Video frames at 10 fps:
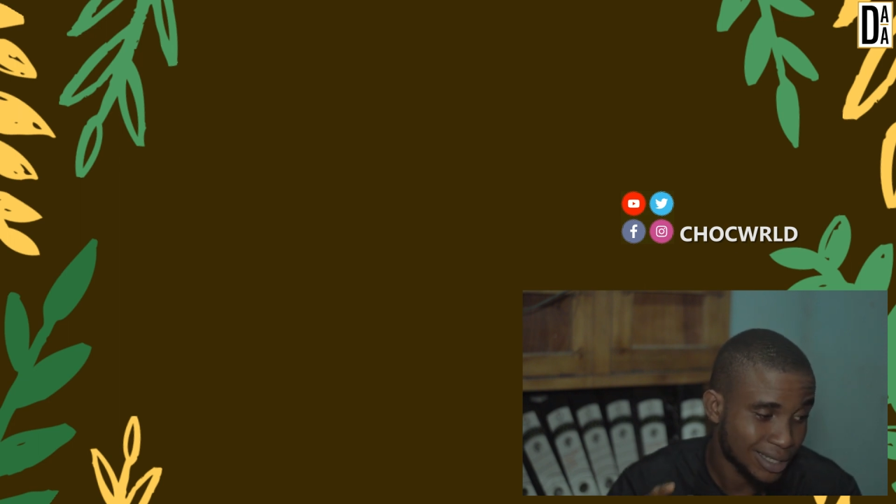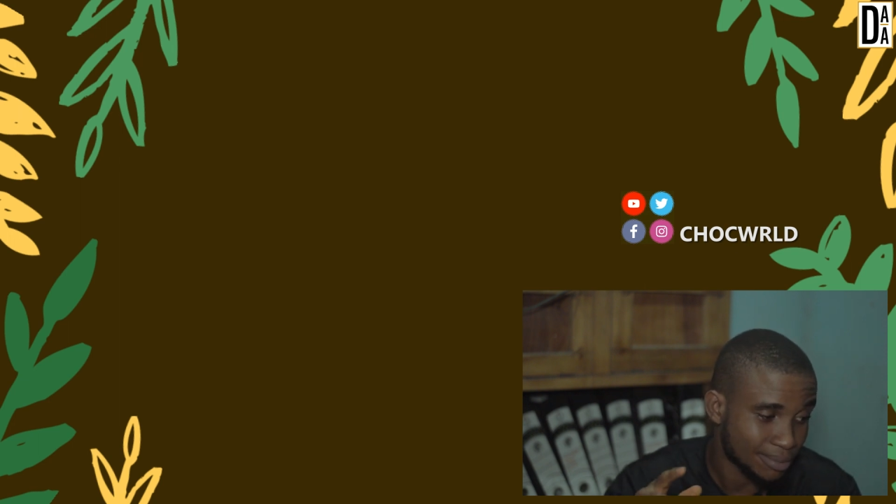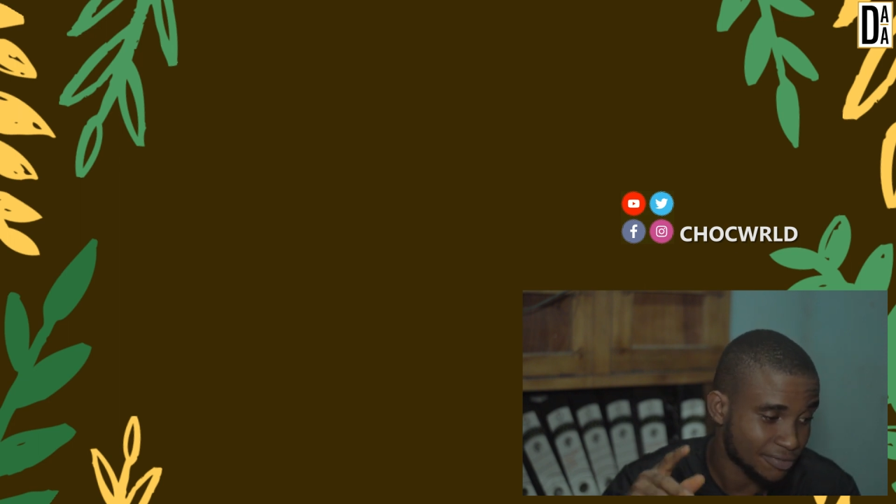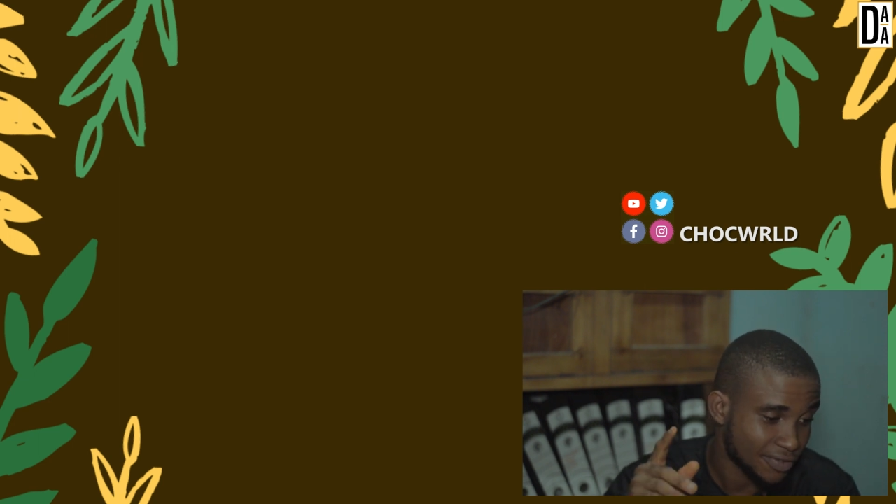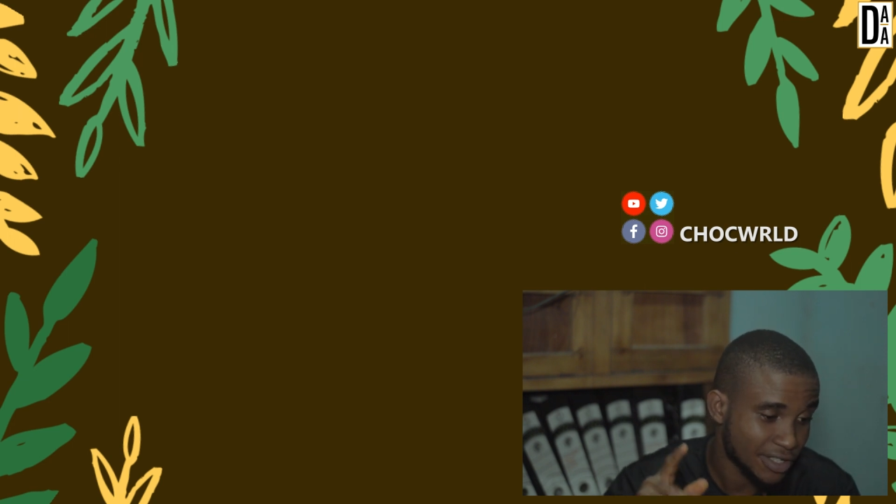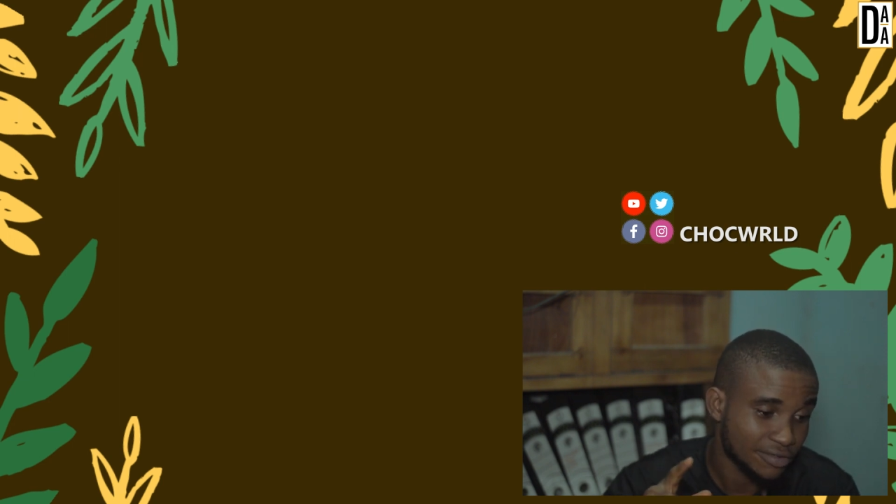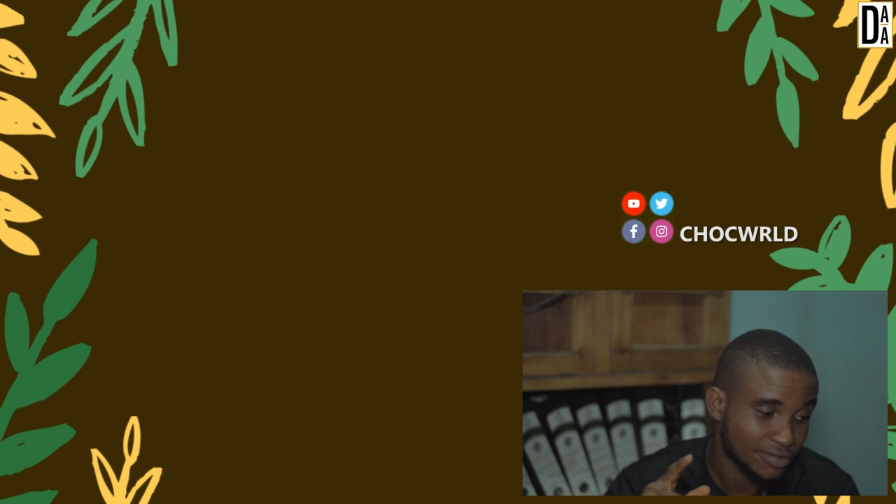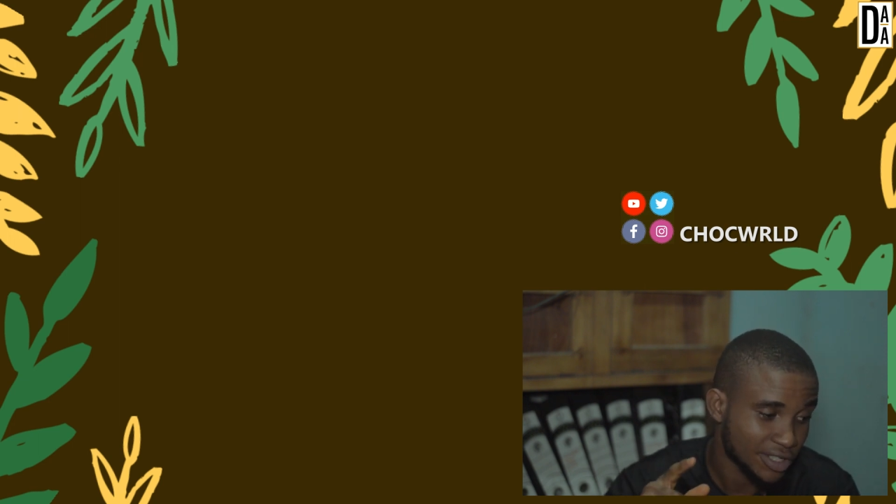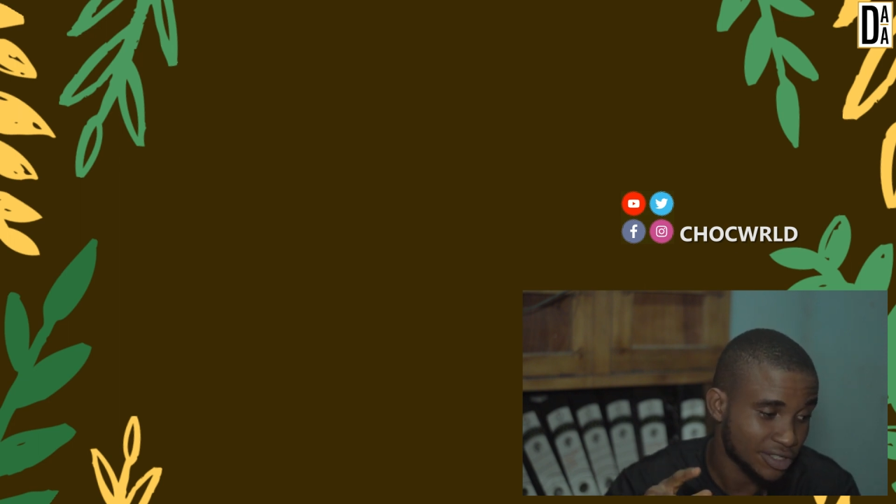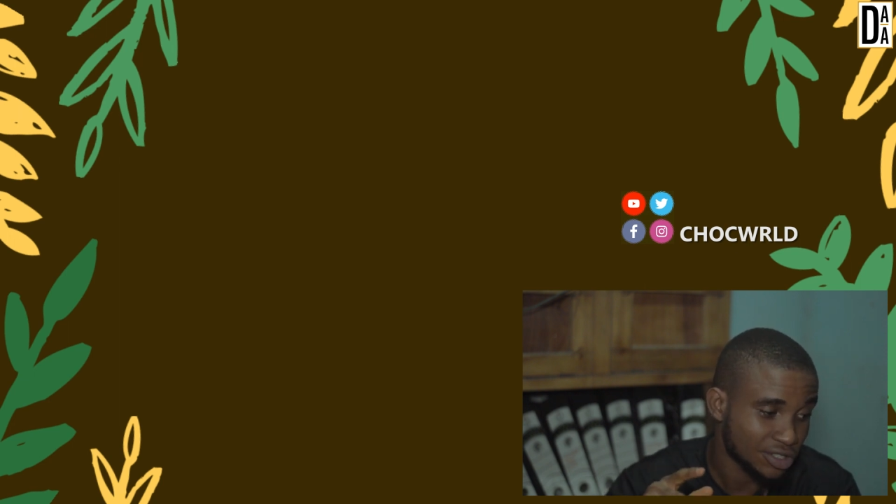i'm very
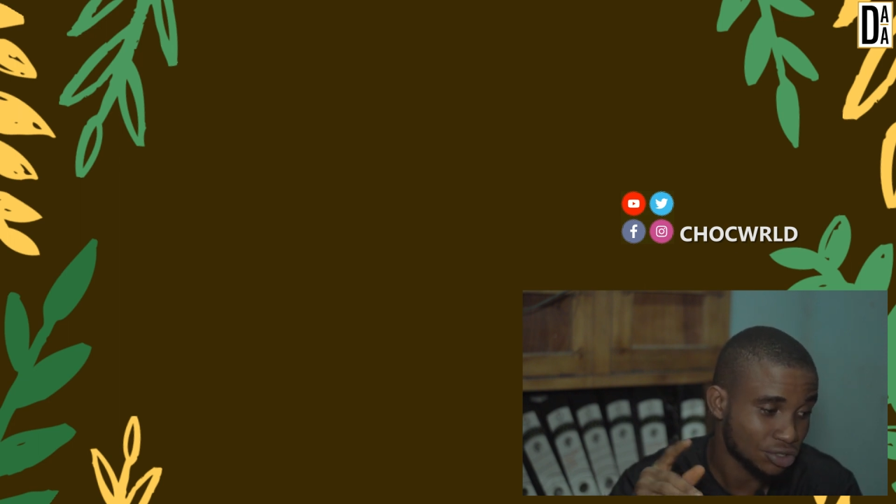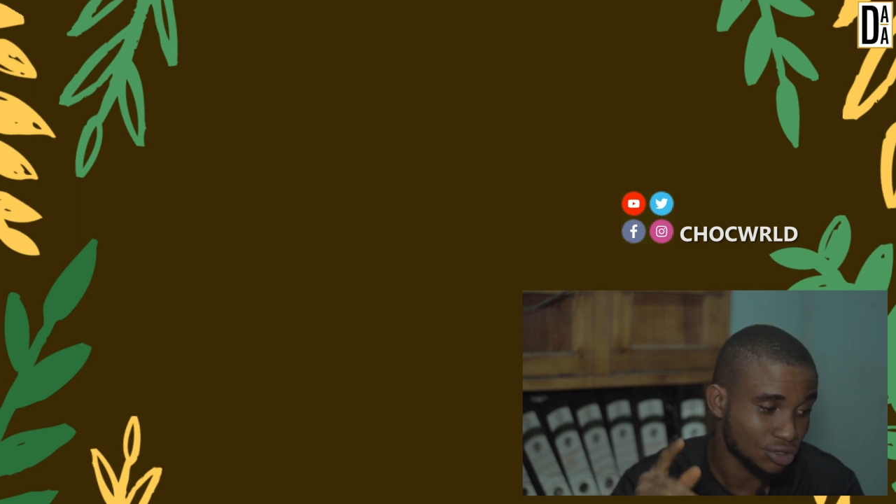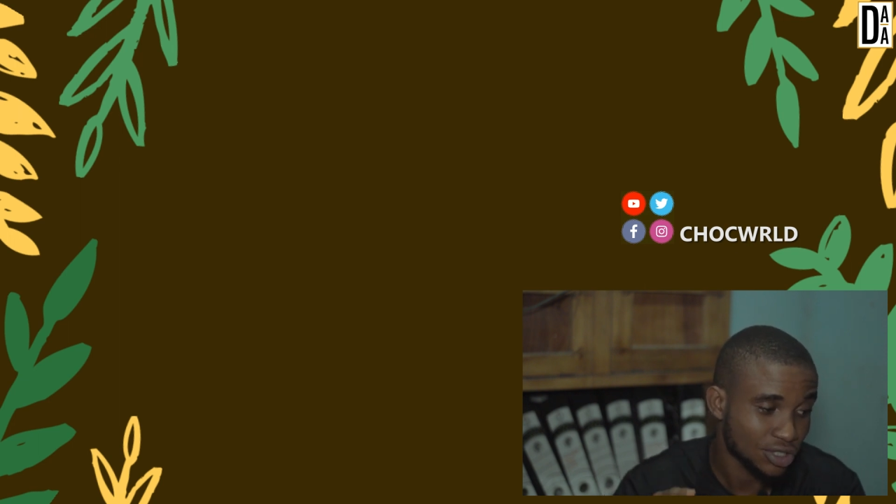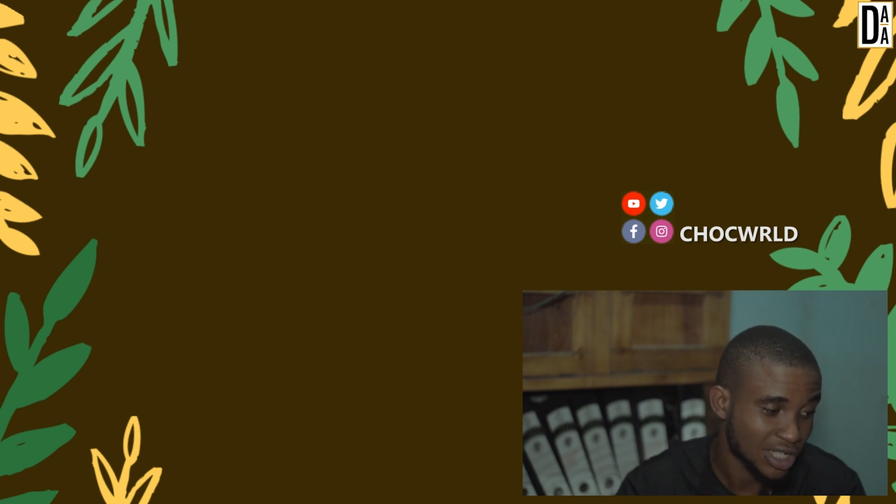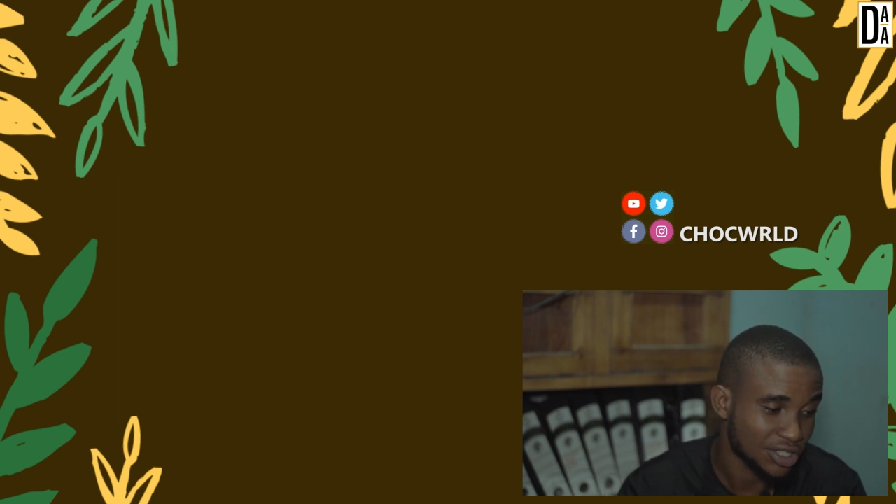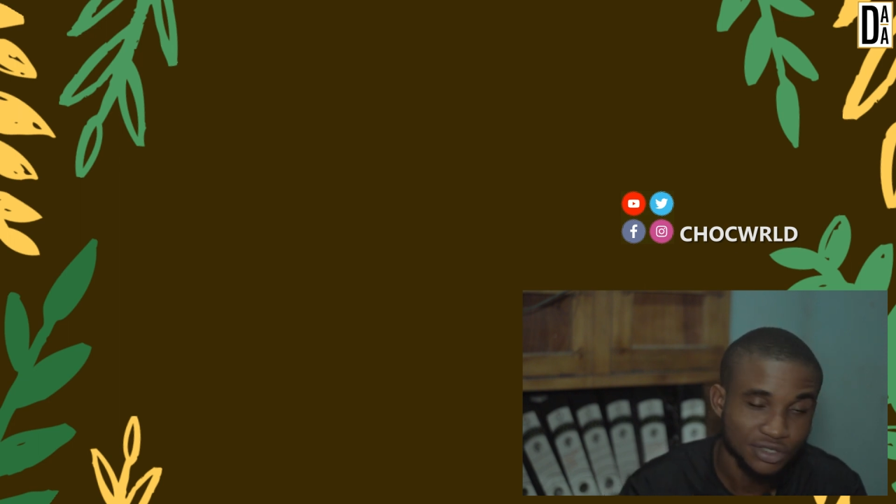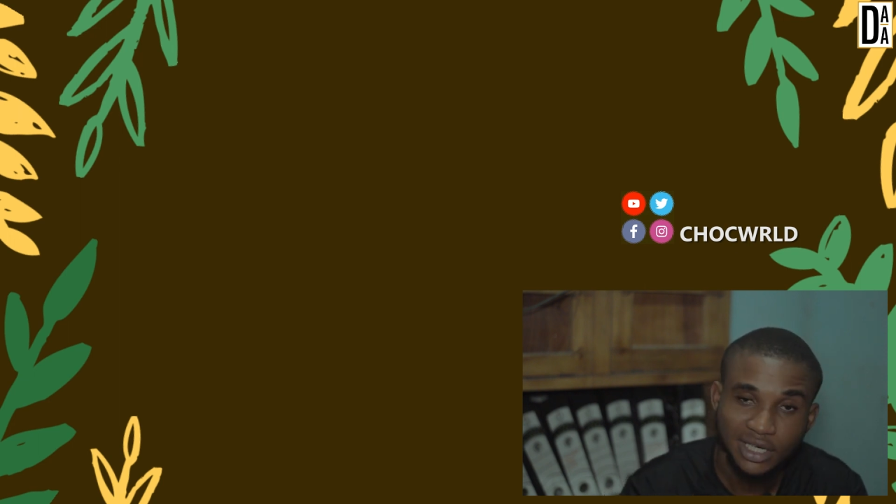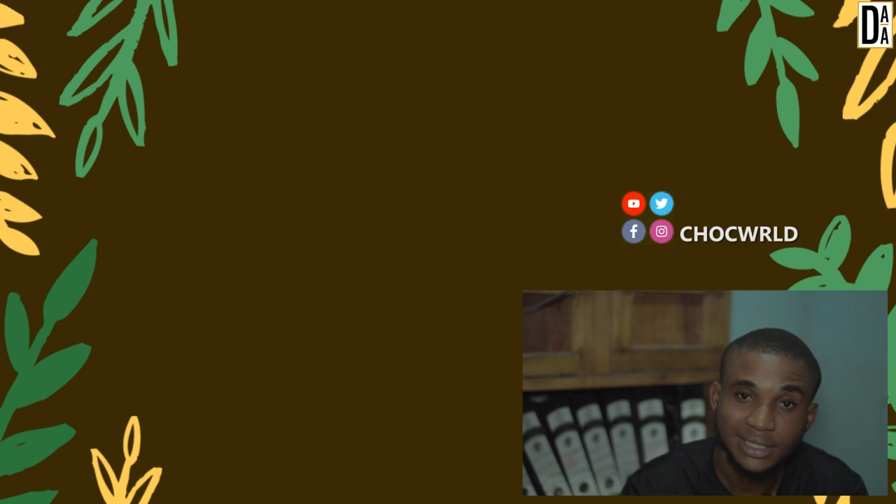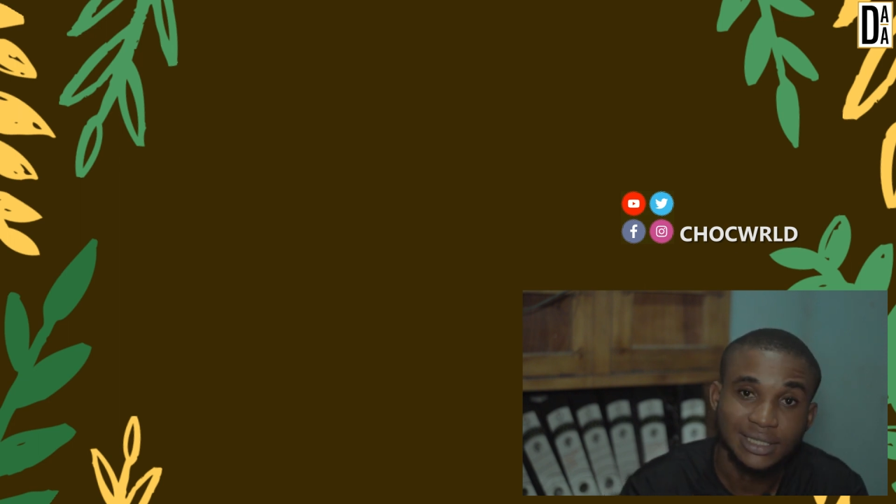very sure that you guys